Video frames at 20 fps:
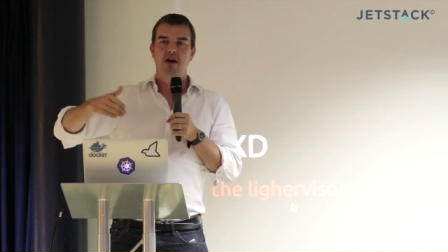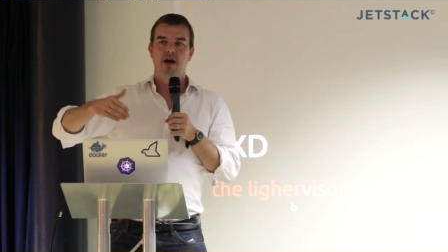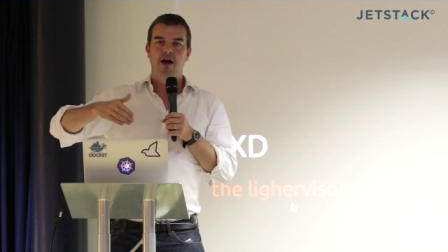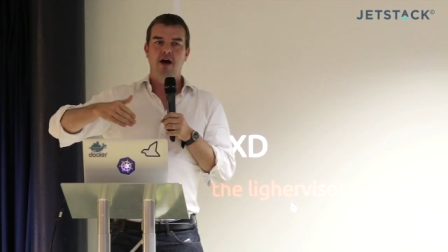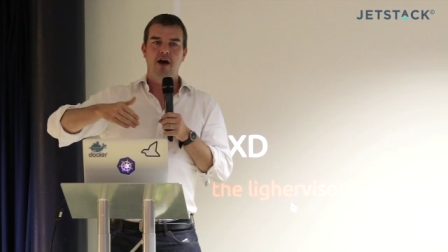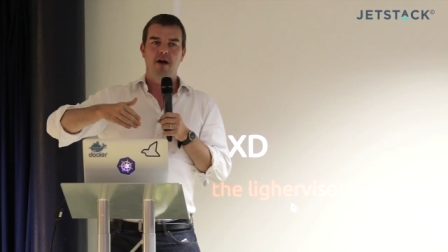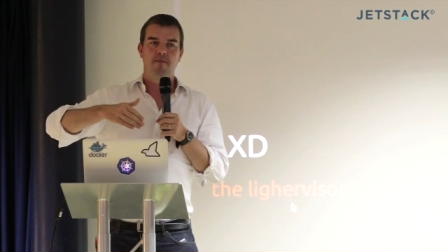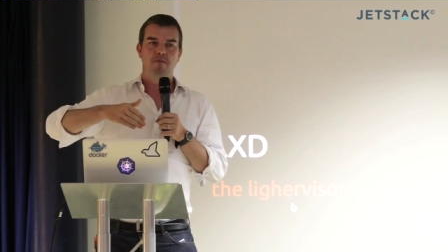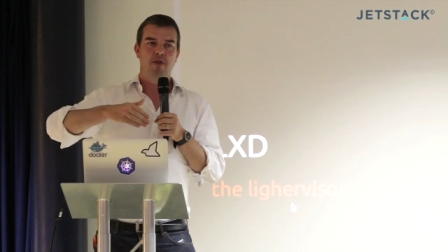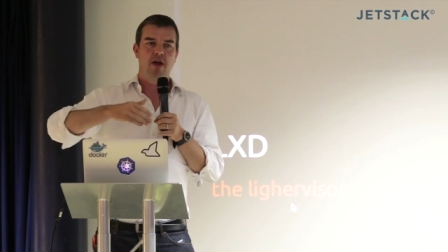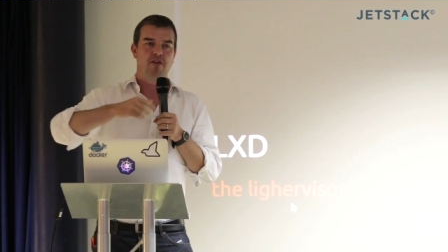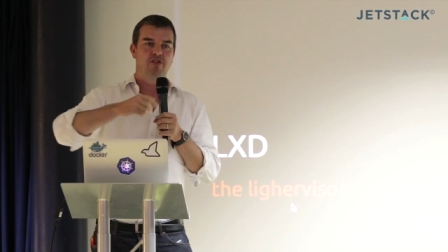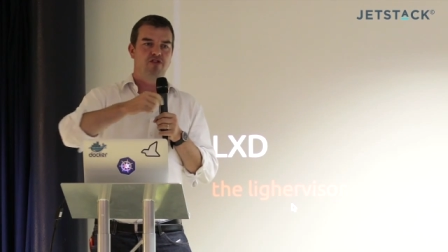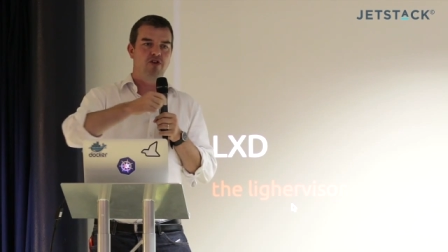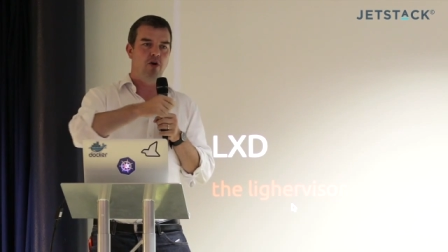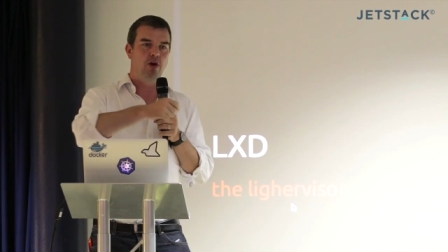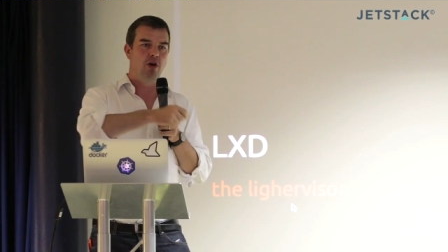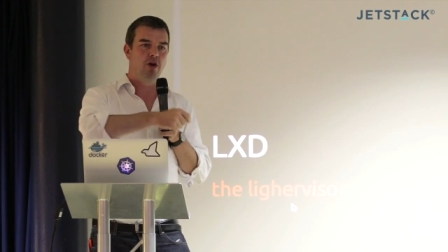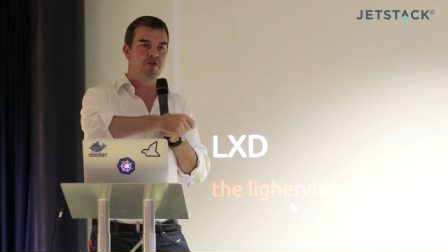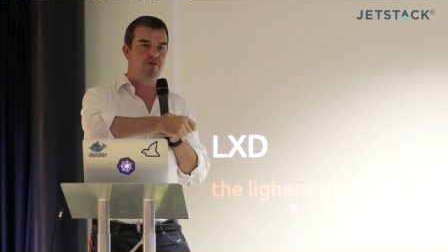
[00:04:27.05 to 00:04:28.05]
And
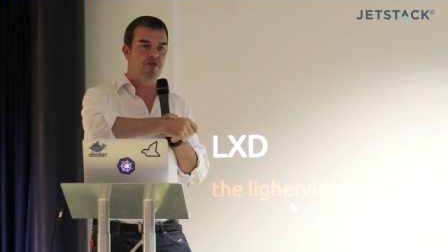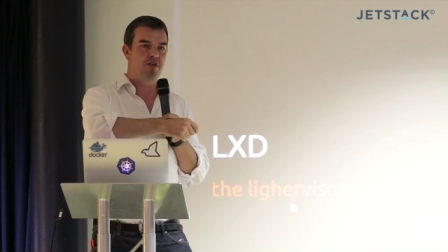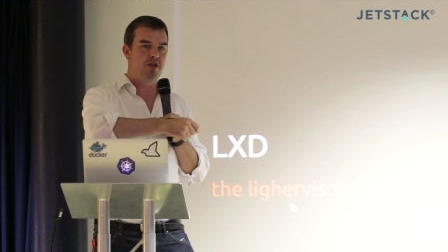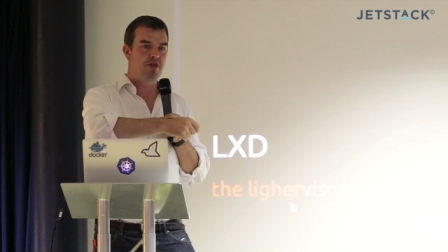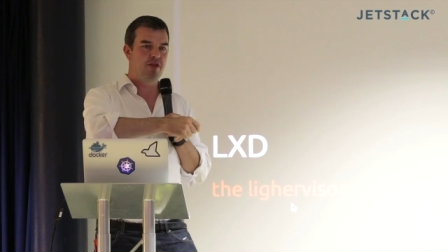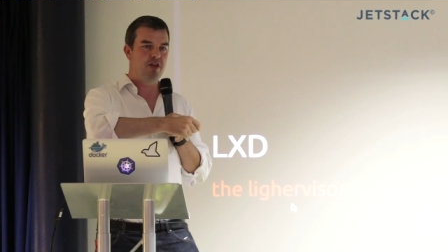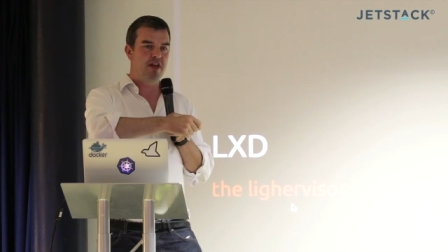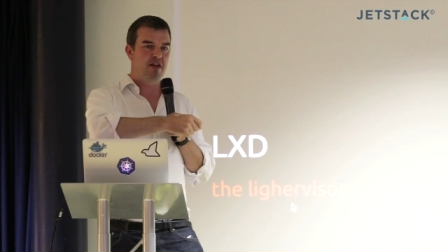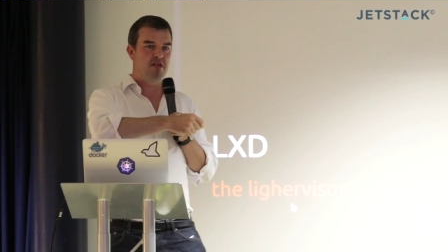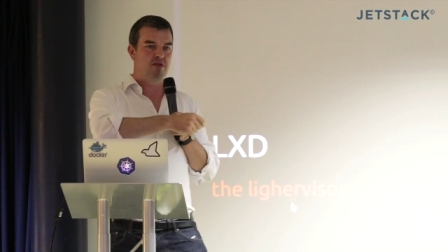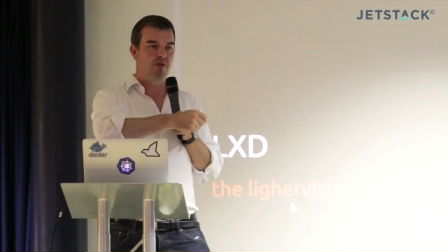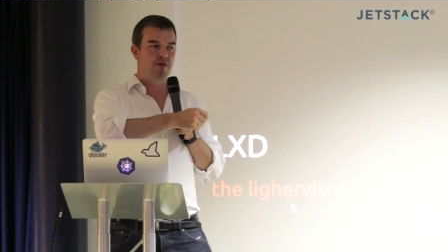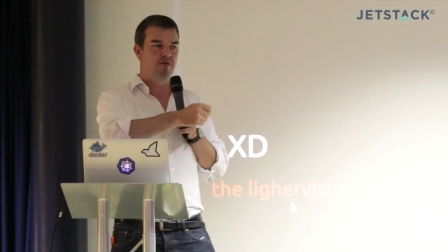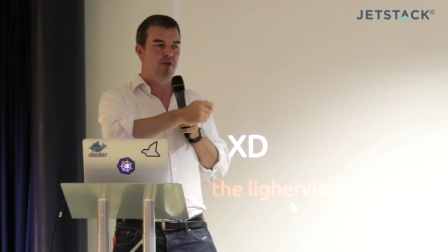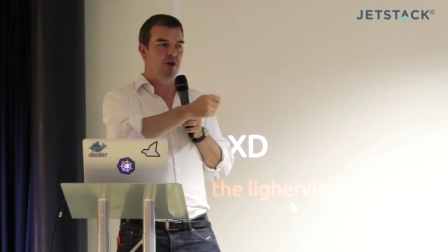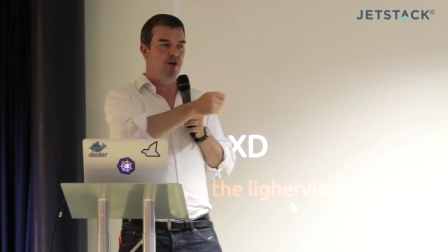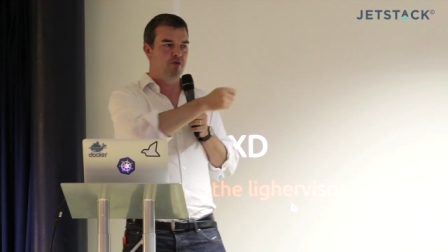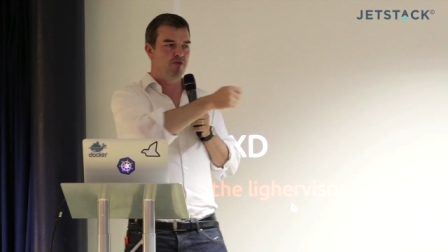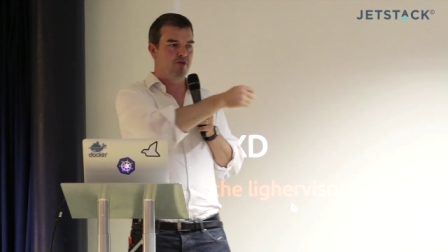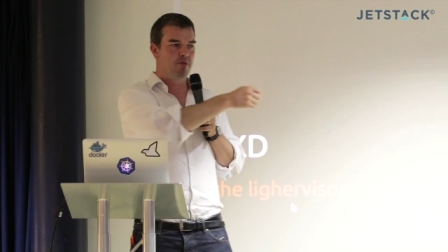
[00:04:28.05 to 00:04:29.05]
so a lot of the things that we've
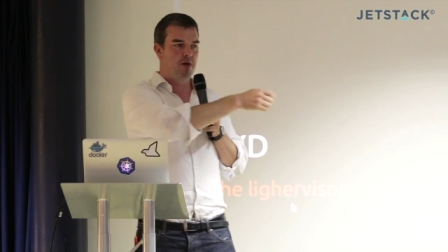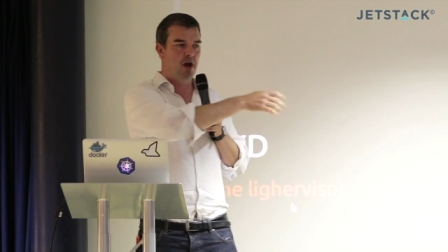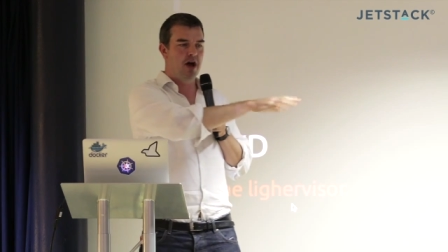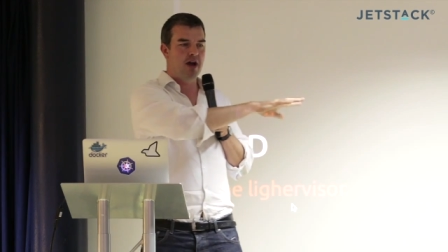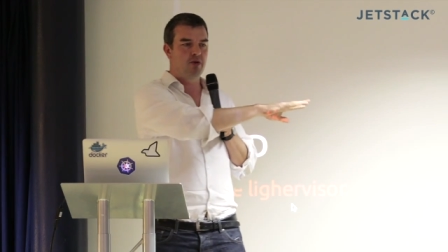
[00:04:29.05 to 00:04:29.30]
learned from an